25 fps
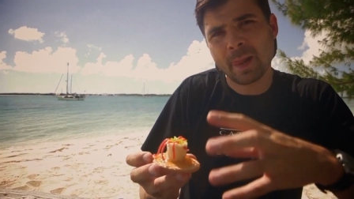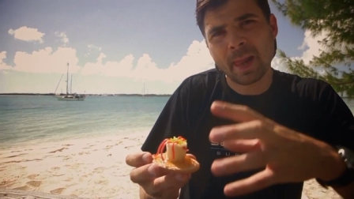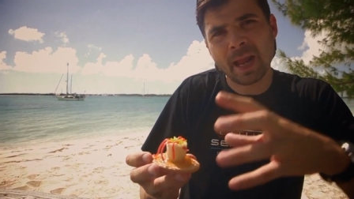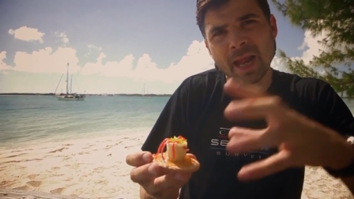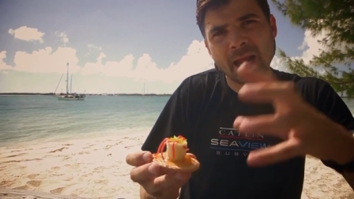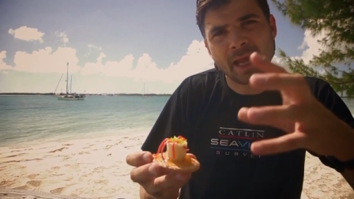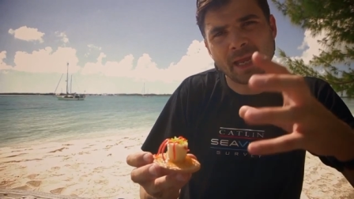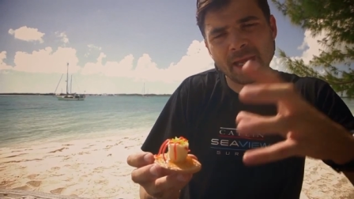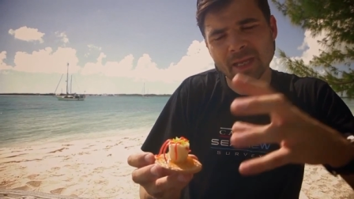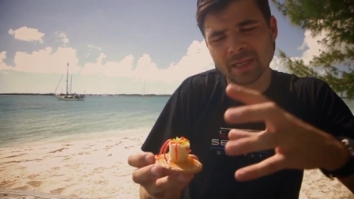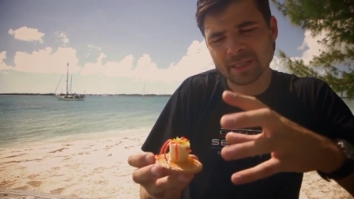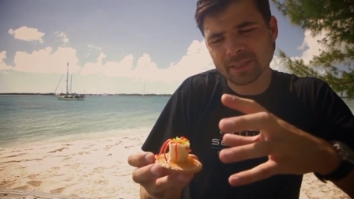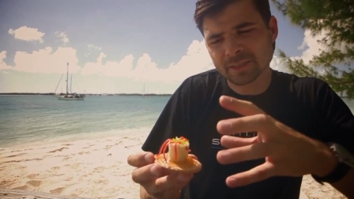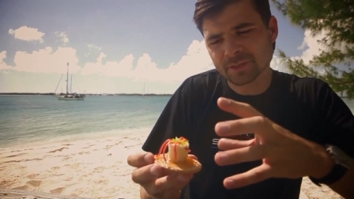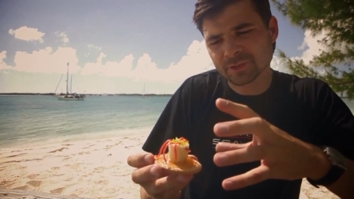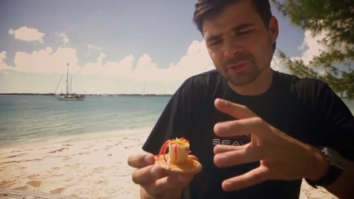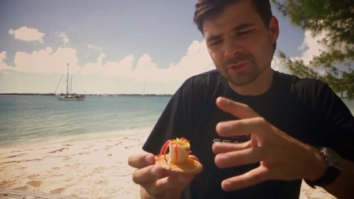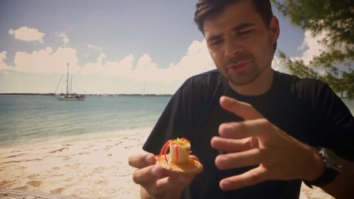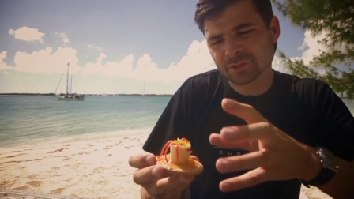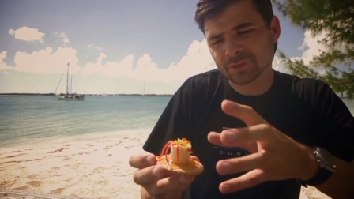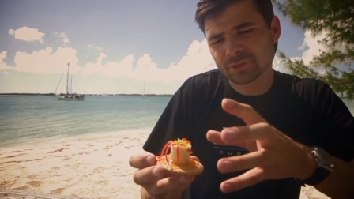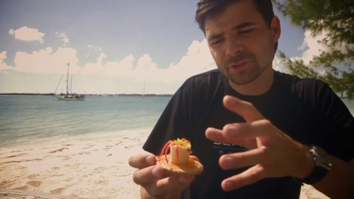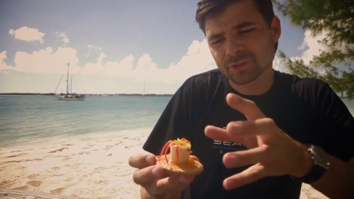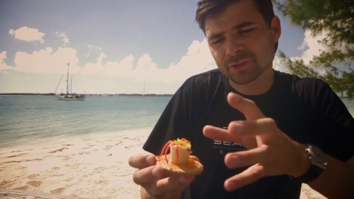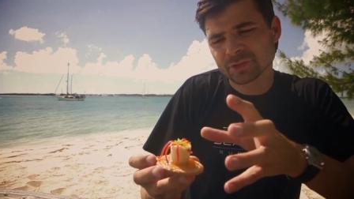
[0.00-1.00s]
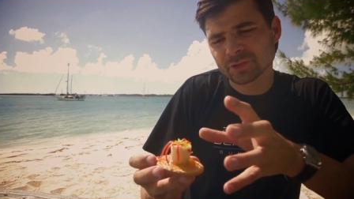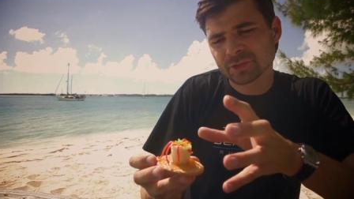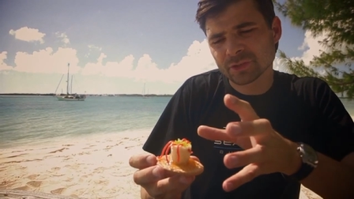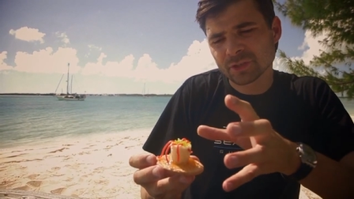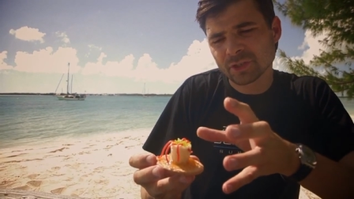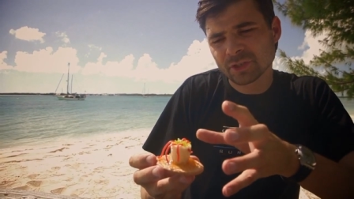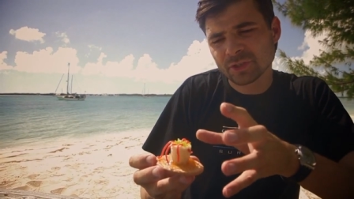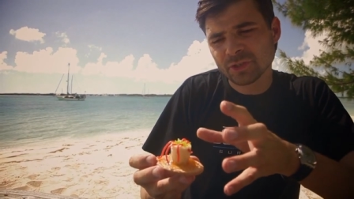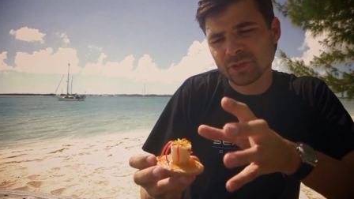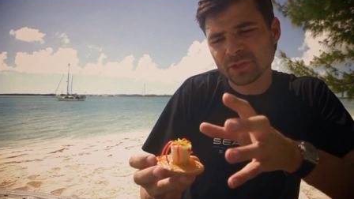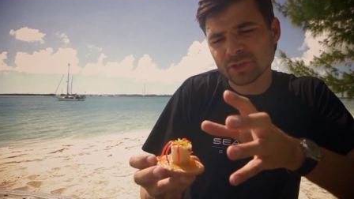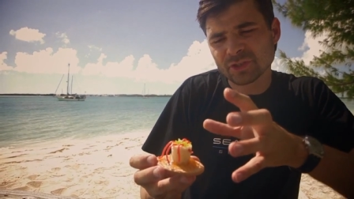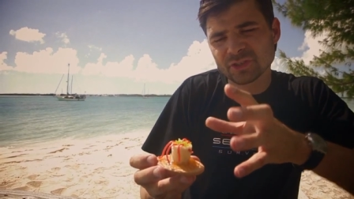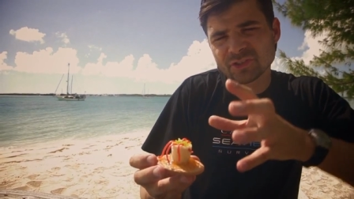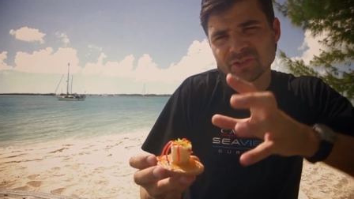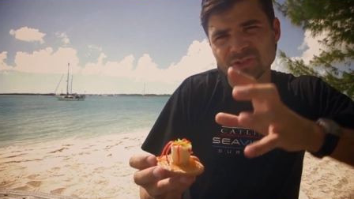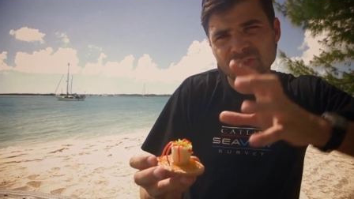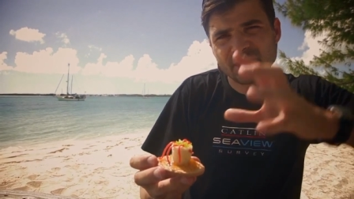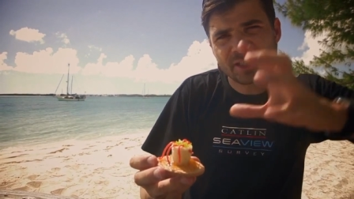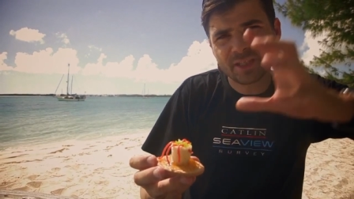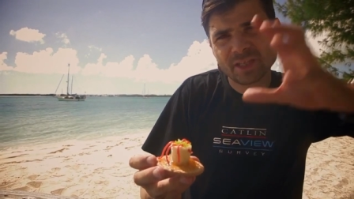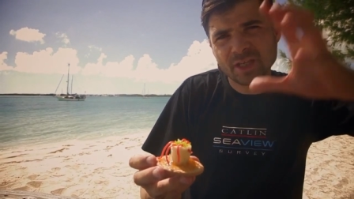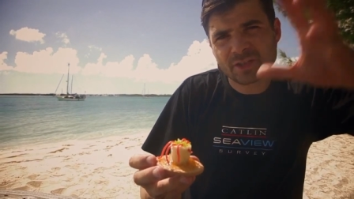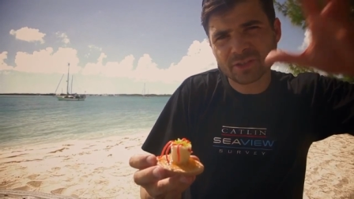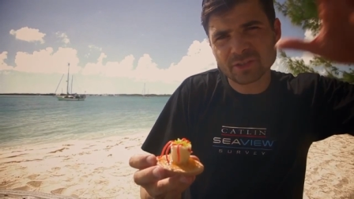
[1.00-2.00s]
and you can
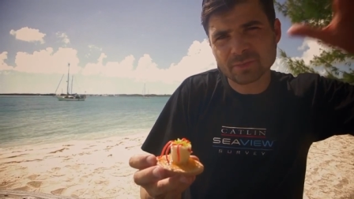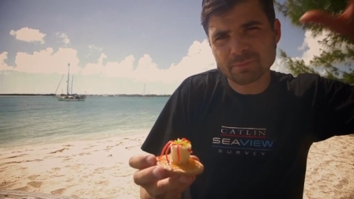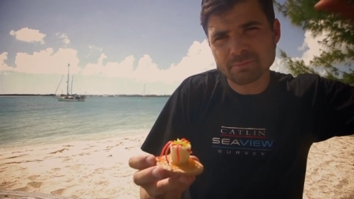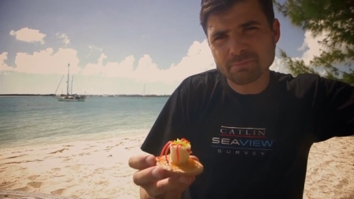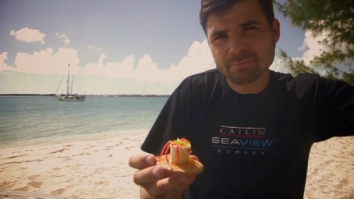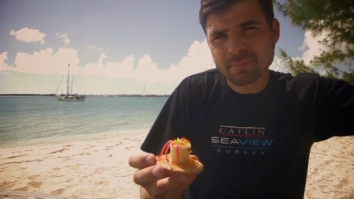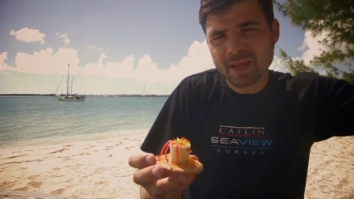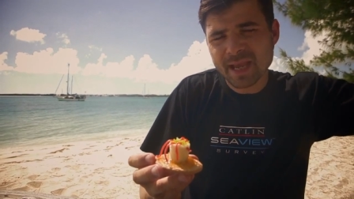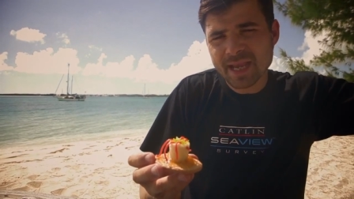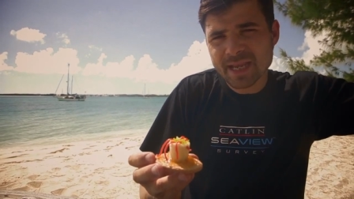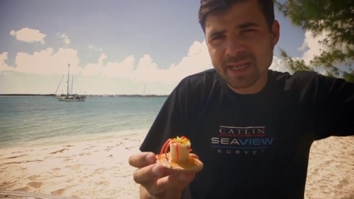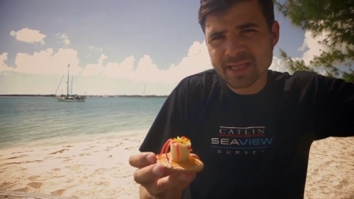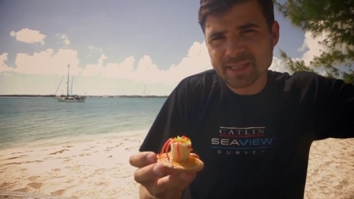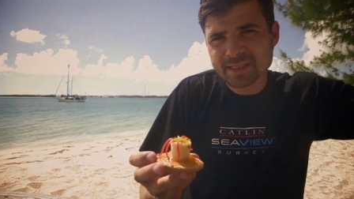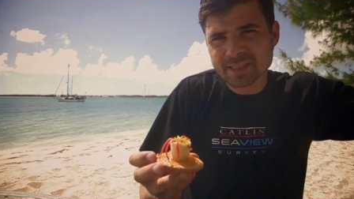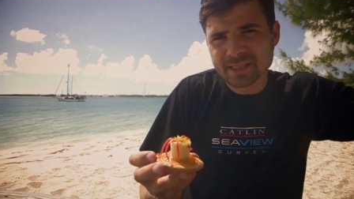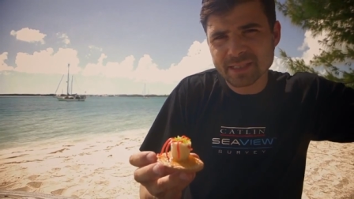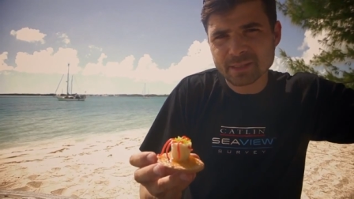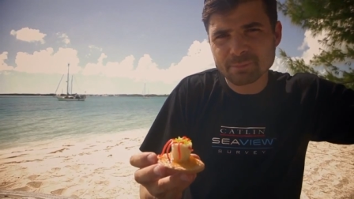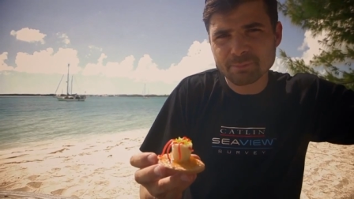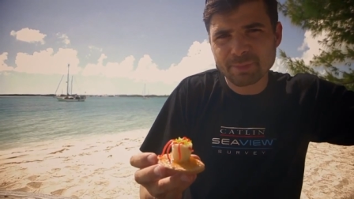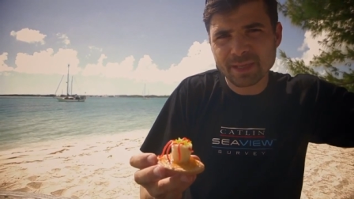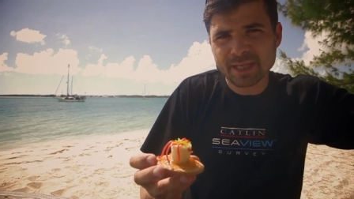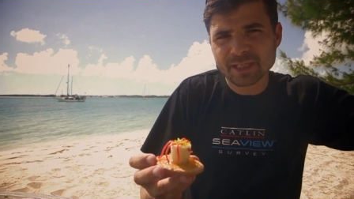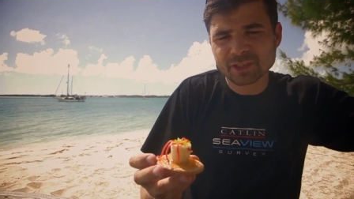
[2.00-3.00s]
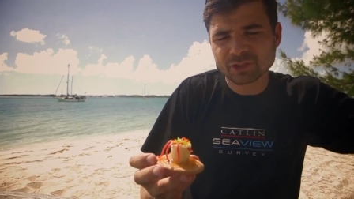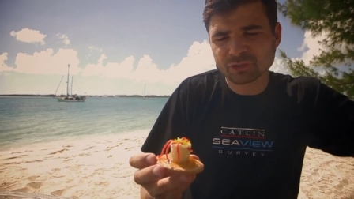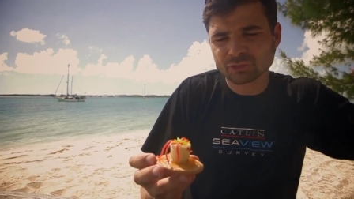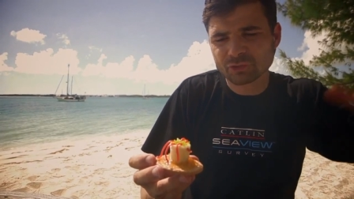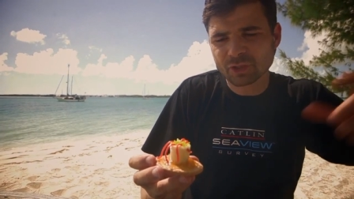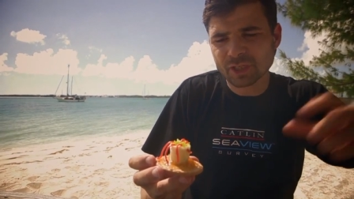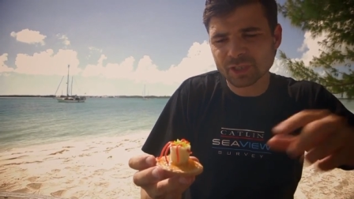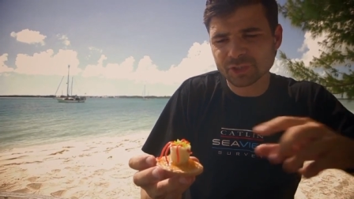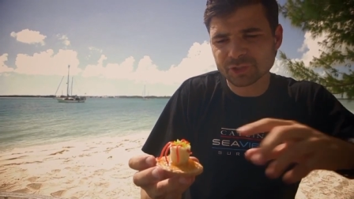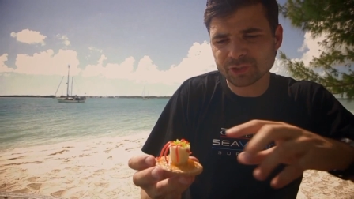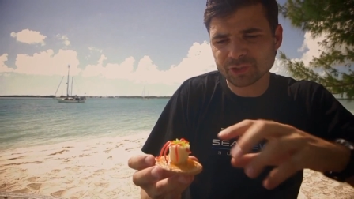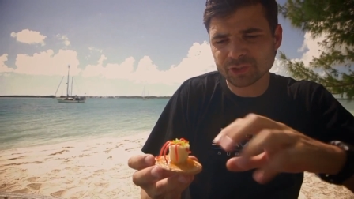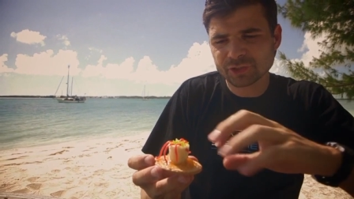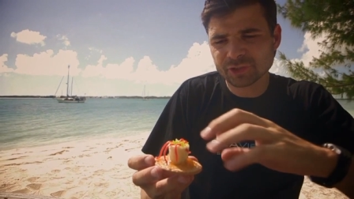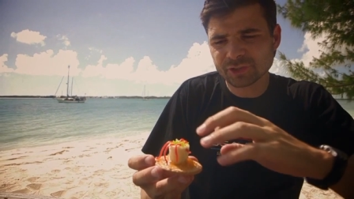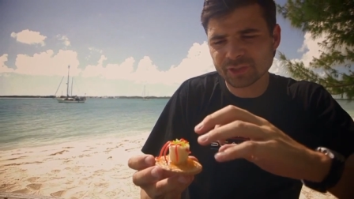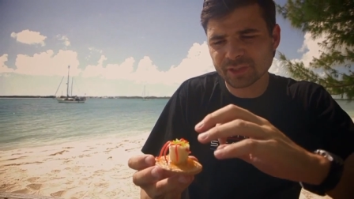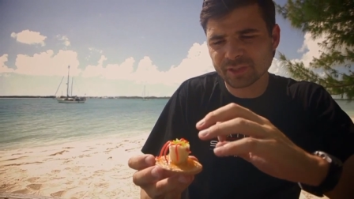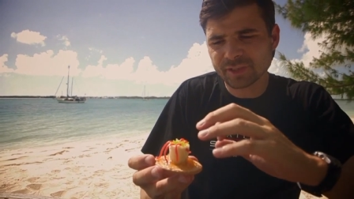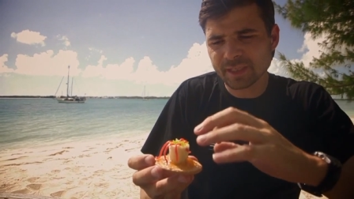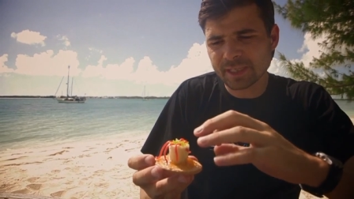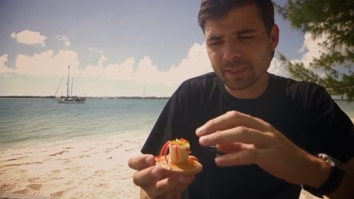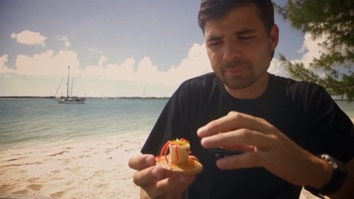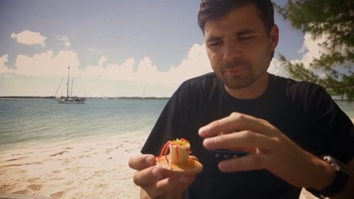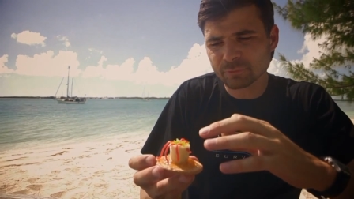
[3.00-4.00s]
see those amazing big structures
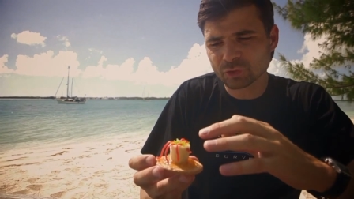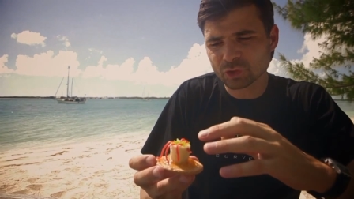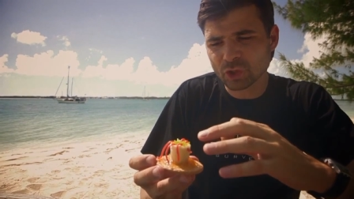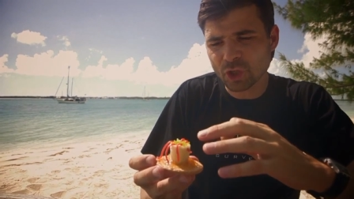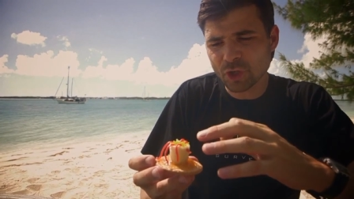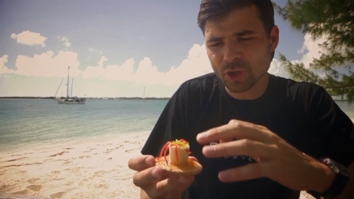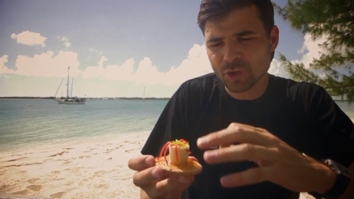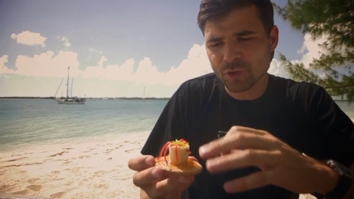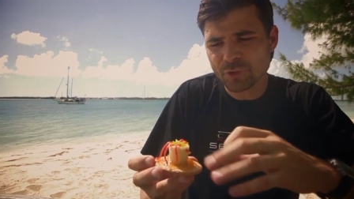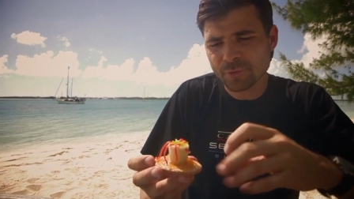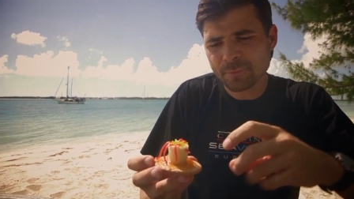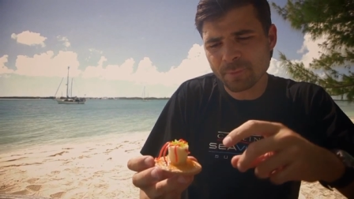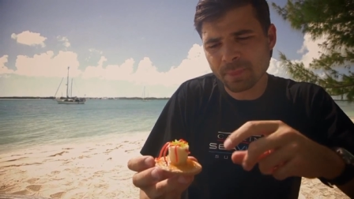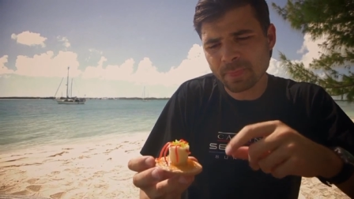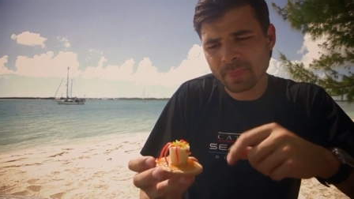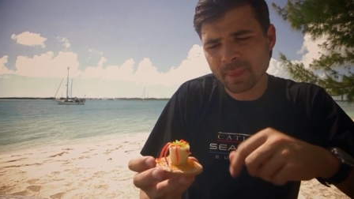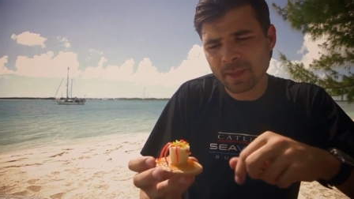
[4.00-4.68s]
that they grow